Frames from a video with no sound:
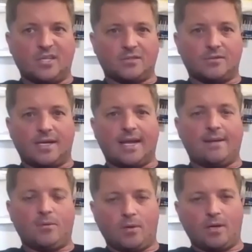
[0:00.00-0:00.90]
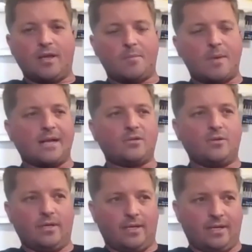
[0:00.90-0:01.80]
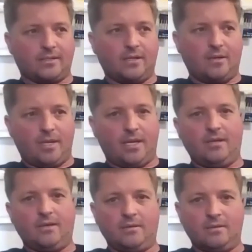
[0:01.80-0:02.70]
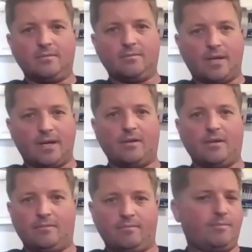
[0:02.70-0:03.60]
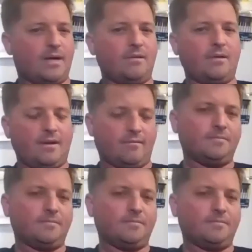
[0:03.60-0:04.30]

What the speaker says: right now, but we're going to get back to it and it's going to be better than ever.